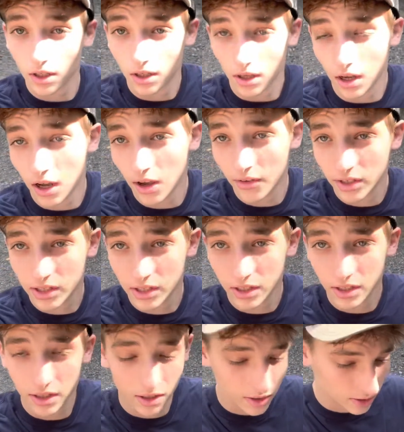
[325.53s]
Obviously
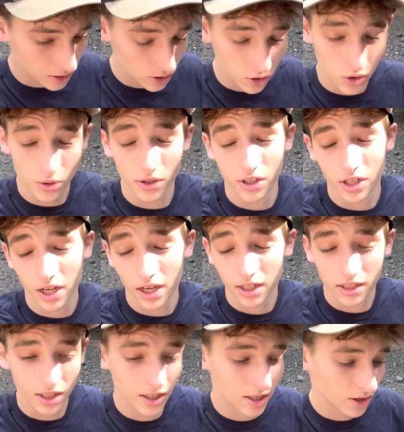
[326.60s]
it's a 200X
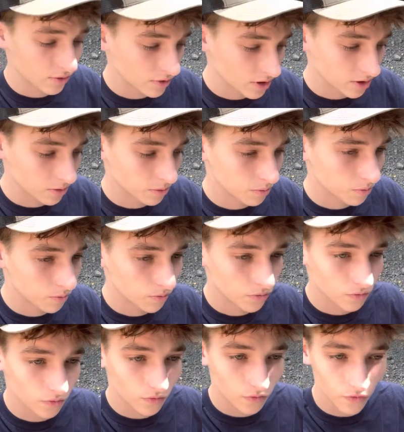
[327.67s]
and they're very,
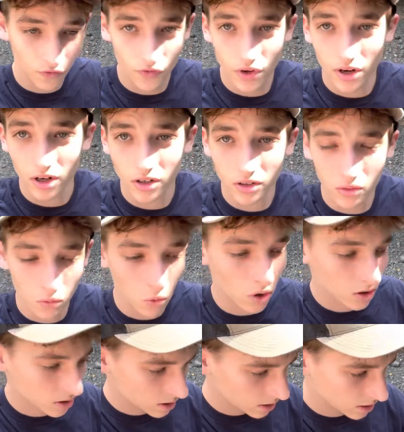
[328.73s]
very
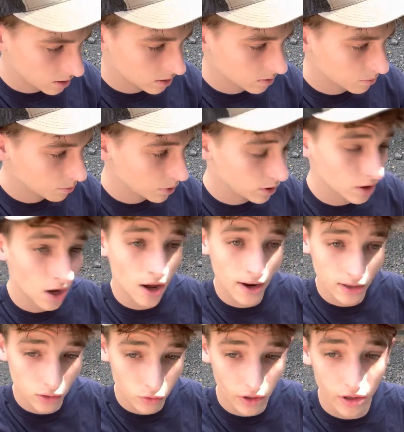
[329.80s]
wanted, but not
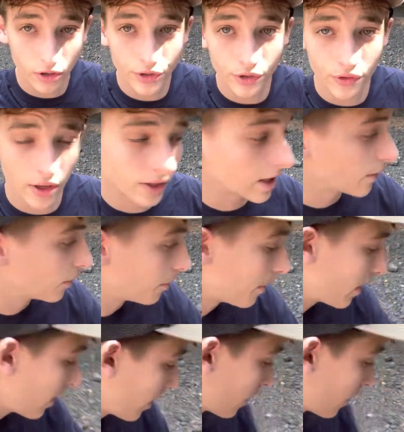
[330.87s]
as rare as you think they would be.